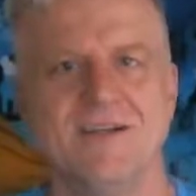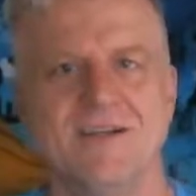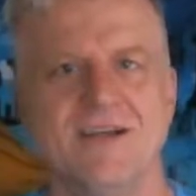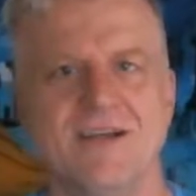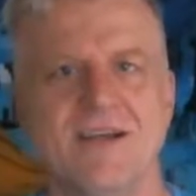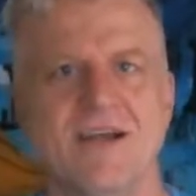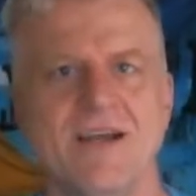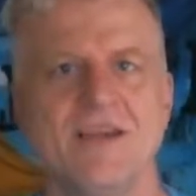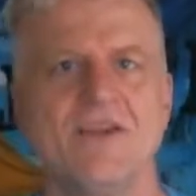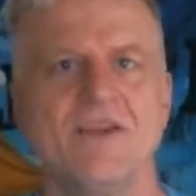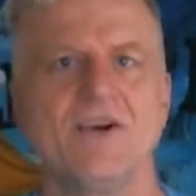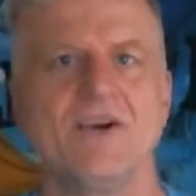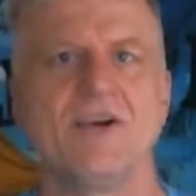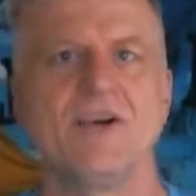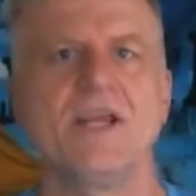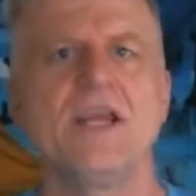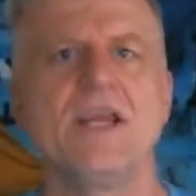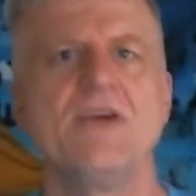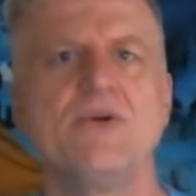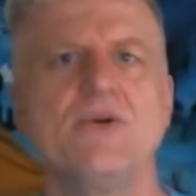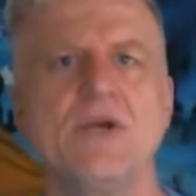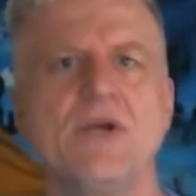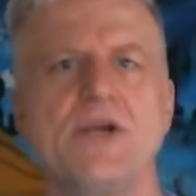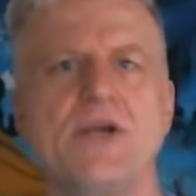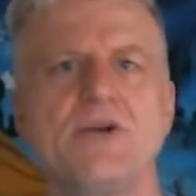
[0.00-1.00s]
Hey there,
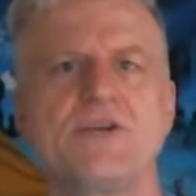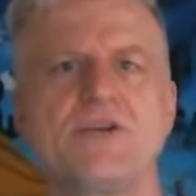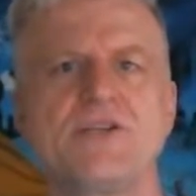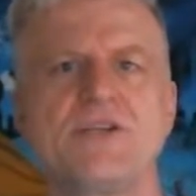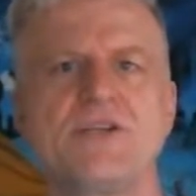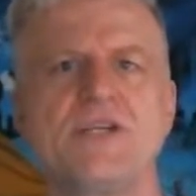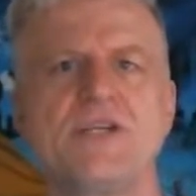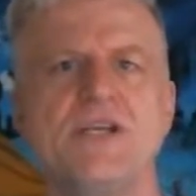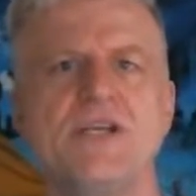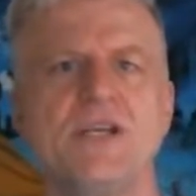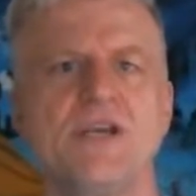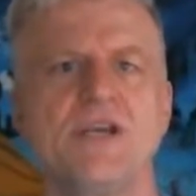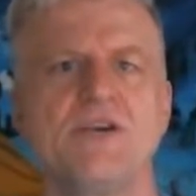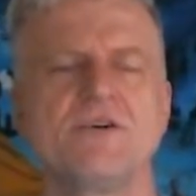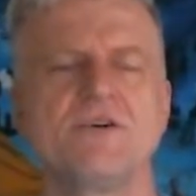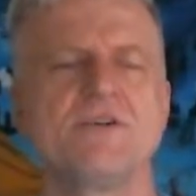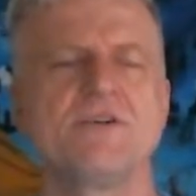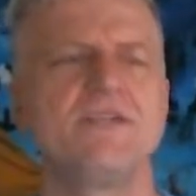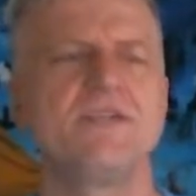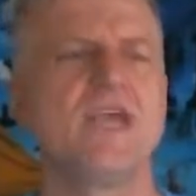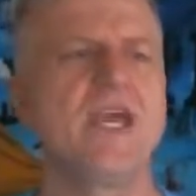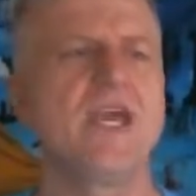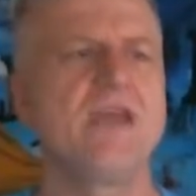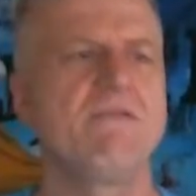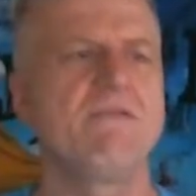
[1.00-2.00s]
Andrew Anderson here,
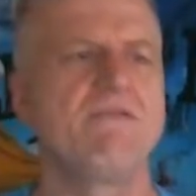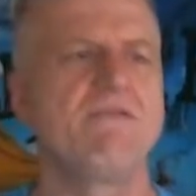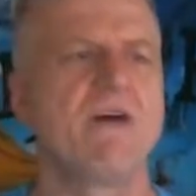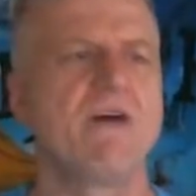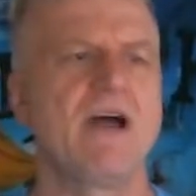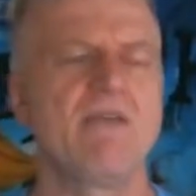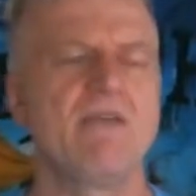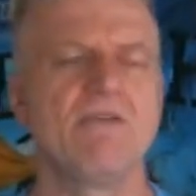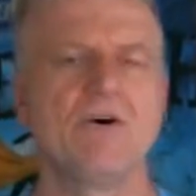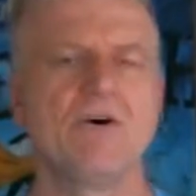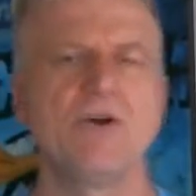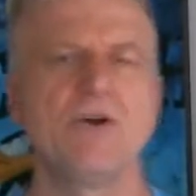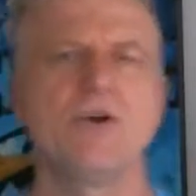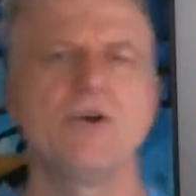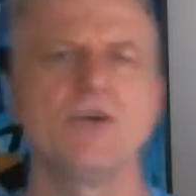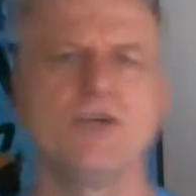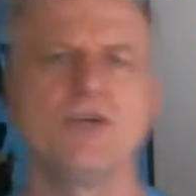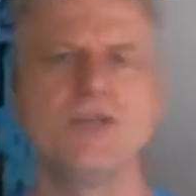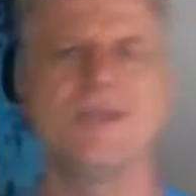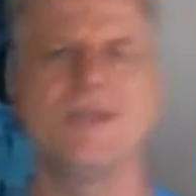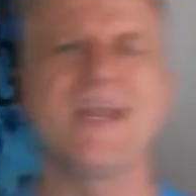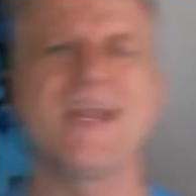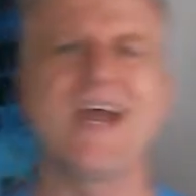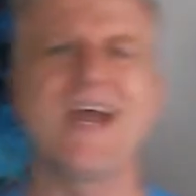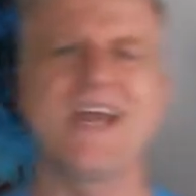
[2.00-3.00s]
day
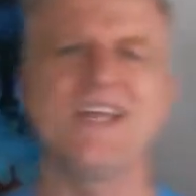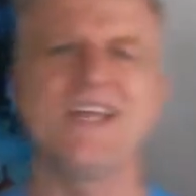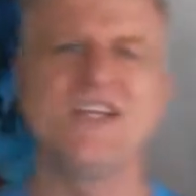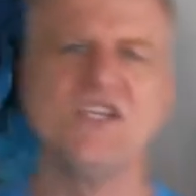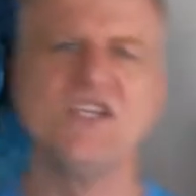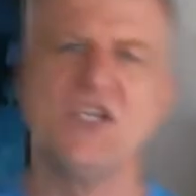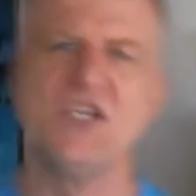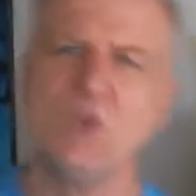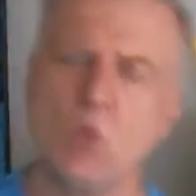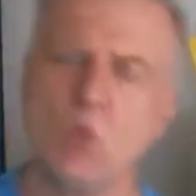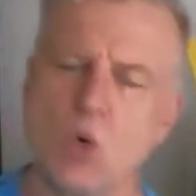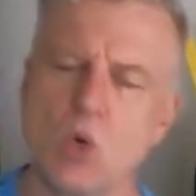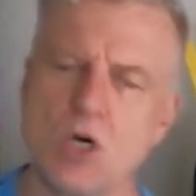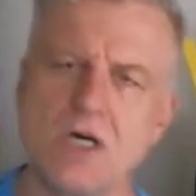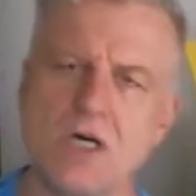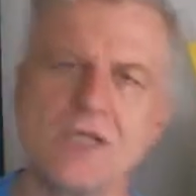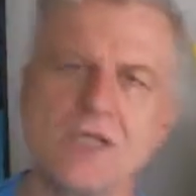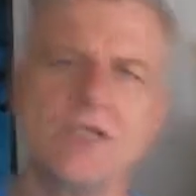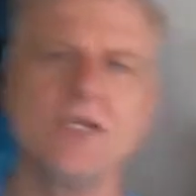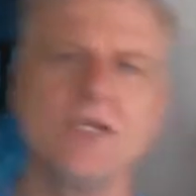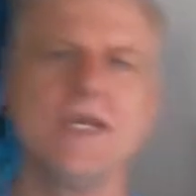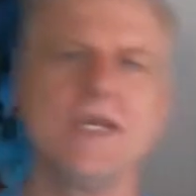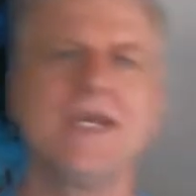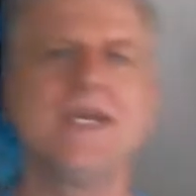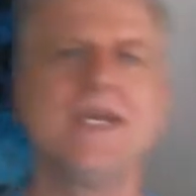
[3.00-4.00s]

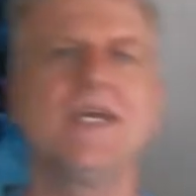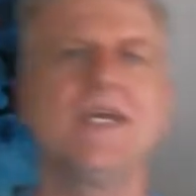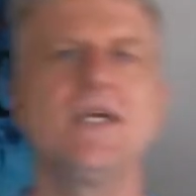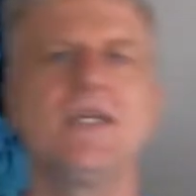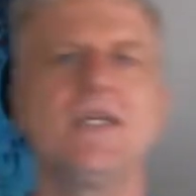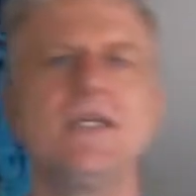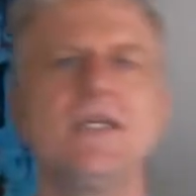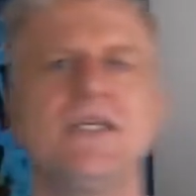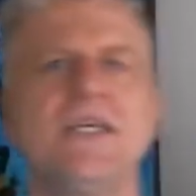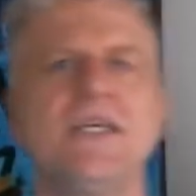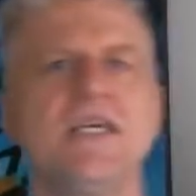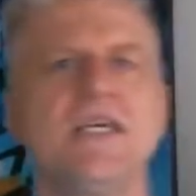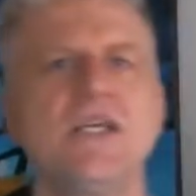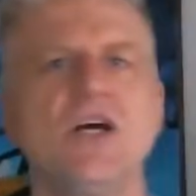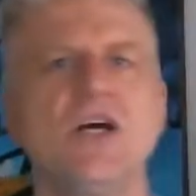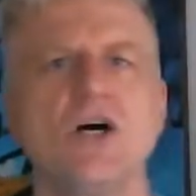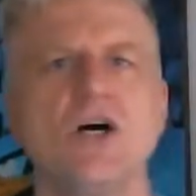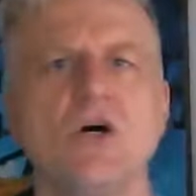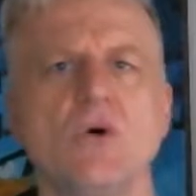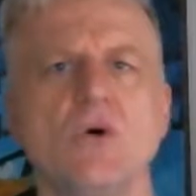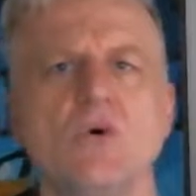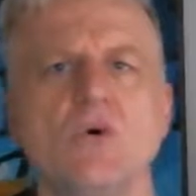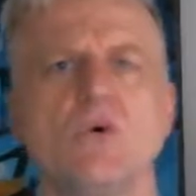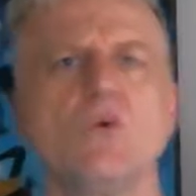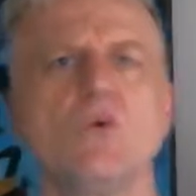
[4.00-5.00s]
591 in
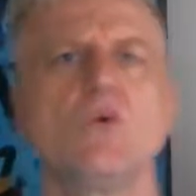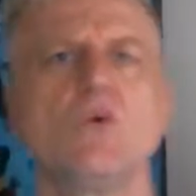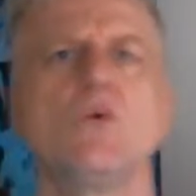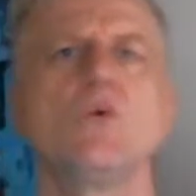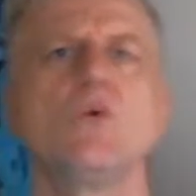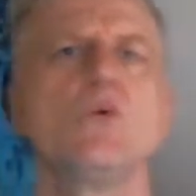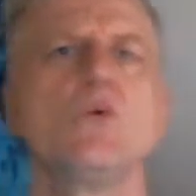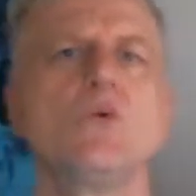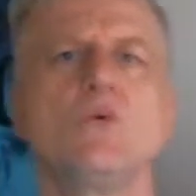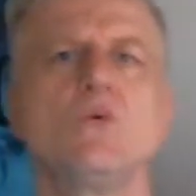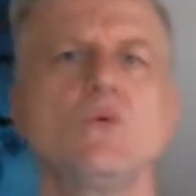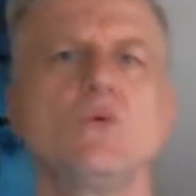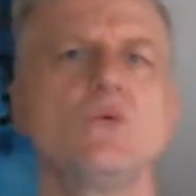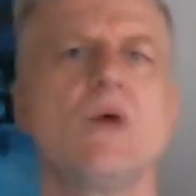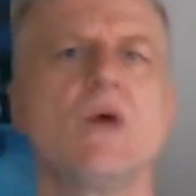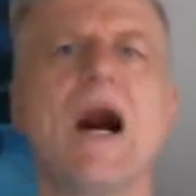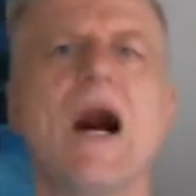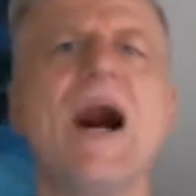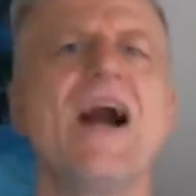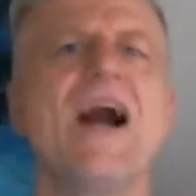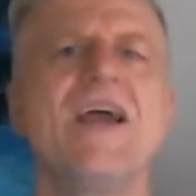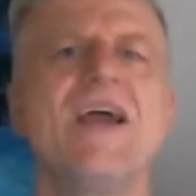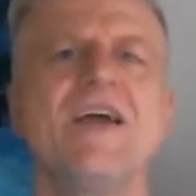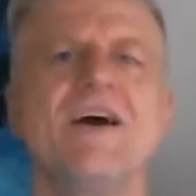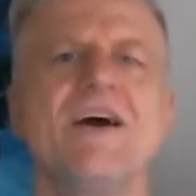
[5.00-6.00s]
keto,
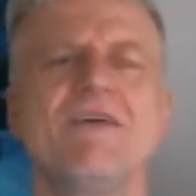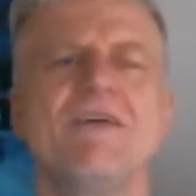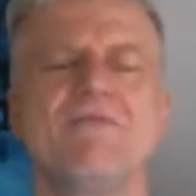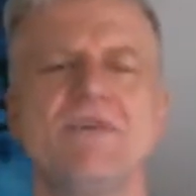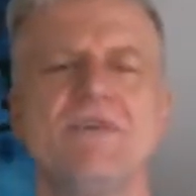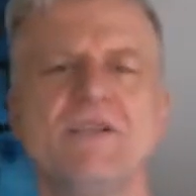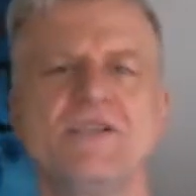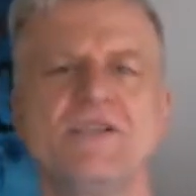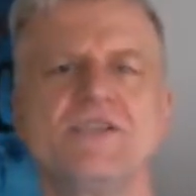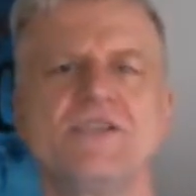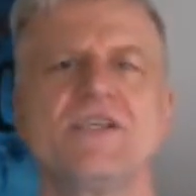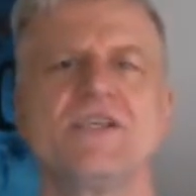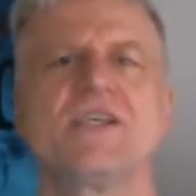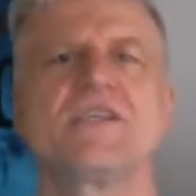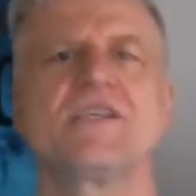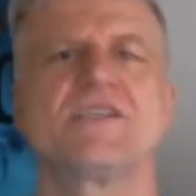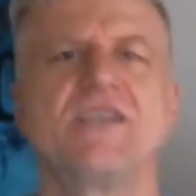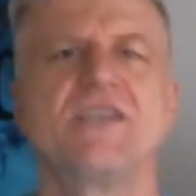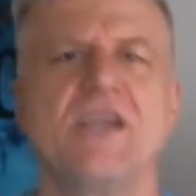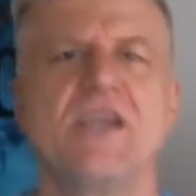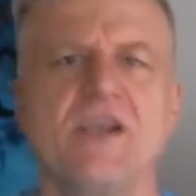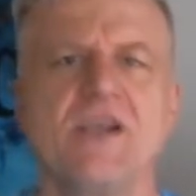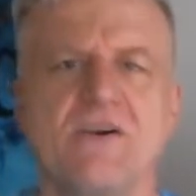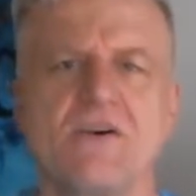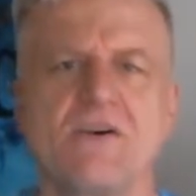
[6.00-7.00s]
IF, and 6th
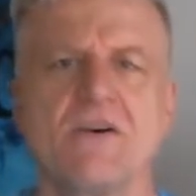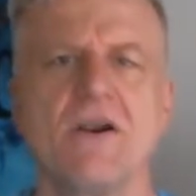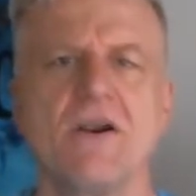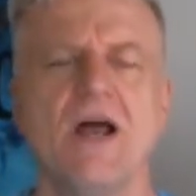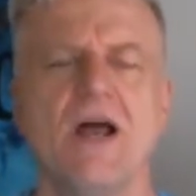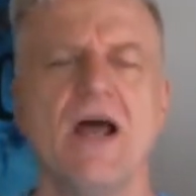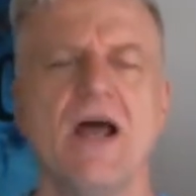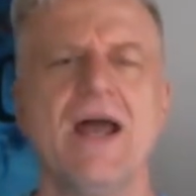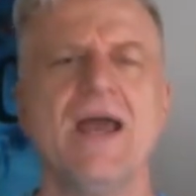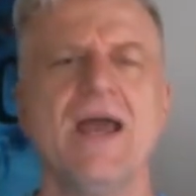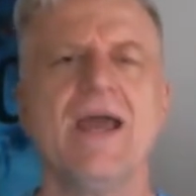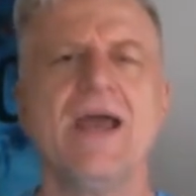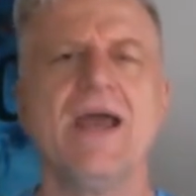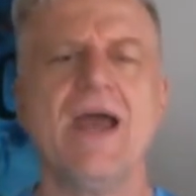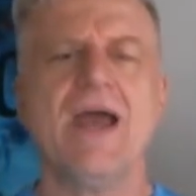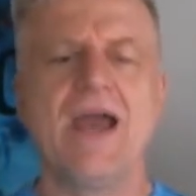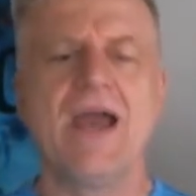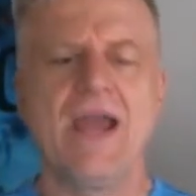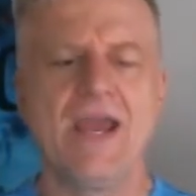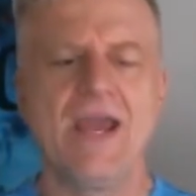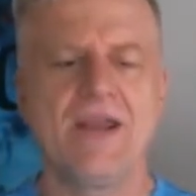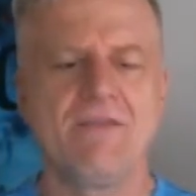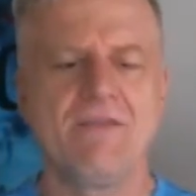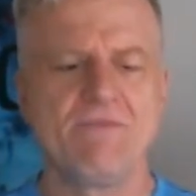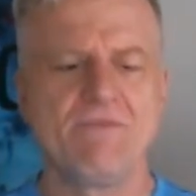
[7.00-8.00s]
gear,
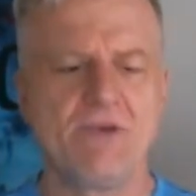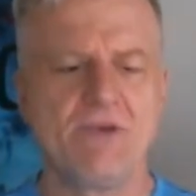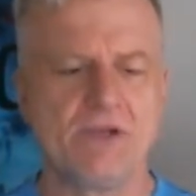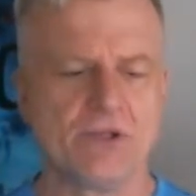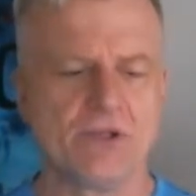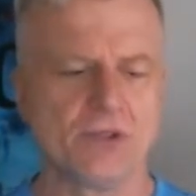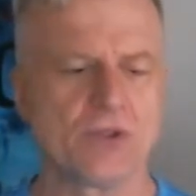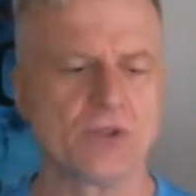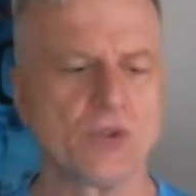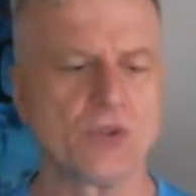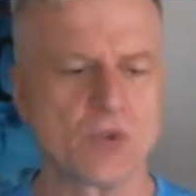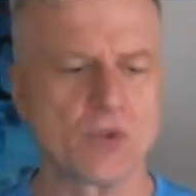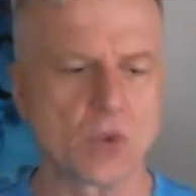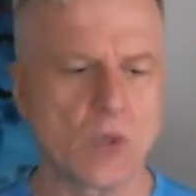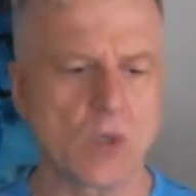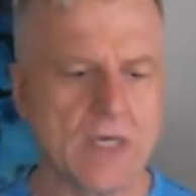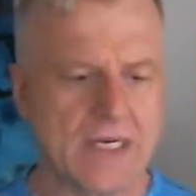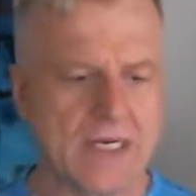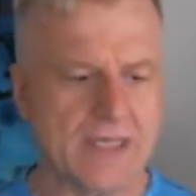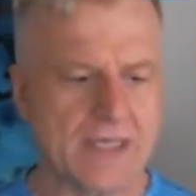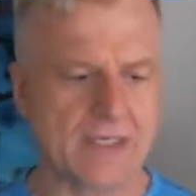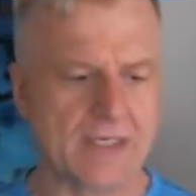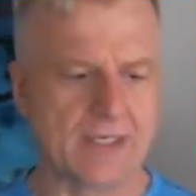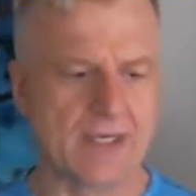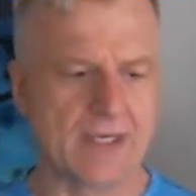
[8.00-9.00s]
and feeling
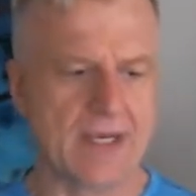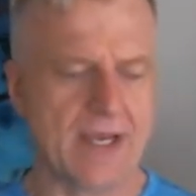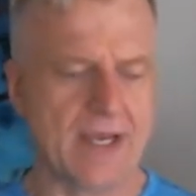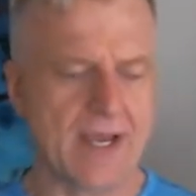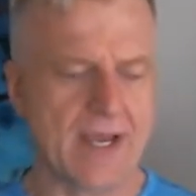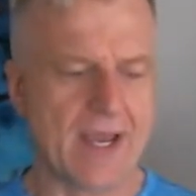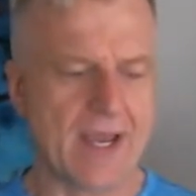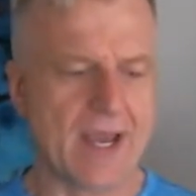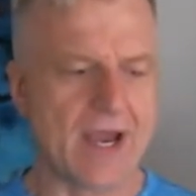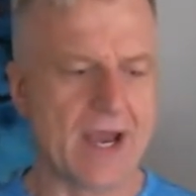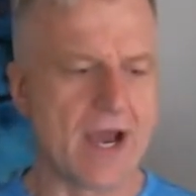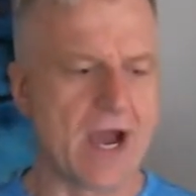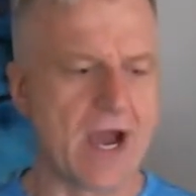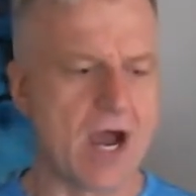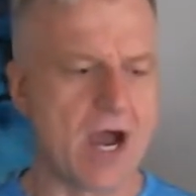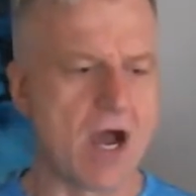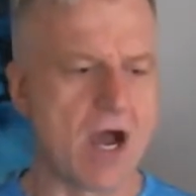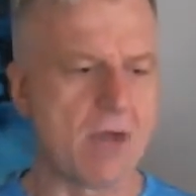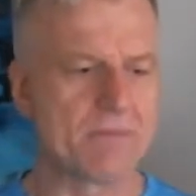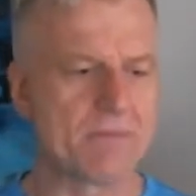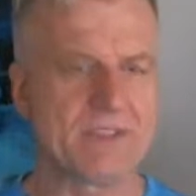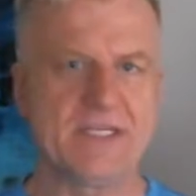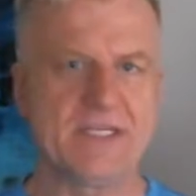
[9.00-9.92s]
great. I